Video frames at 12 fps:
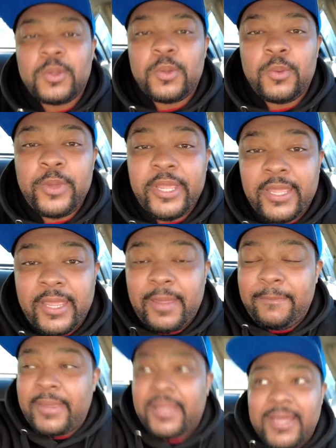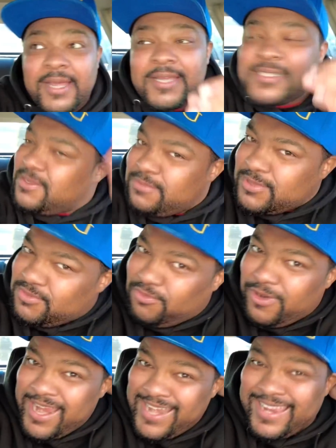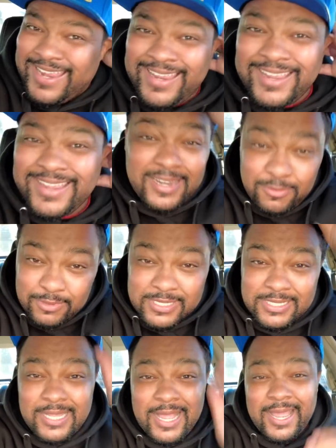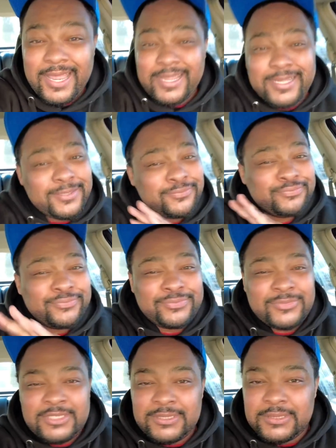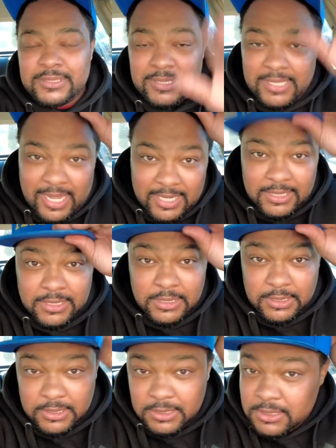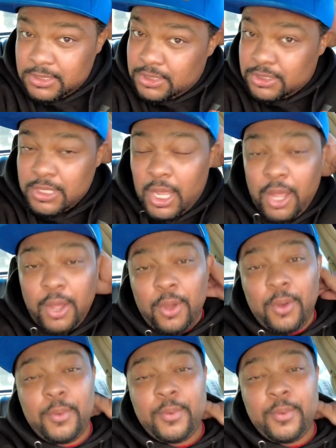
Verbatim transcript: weekend because it was raining it was like not a good look. So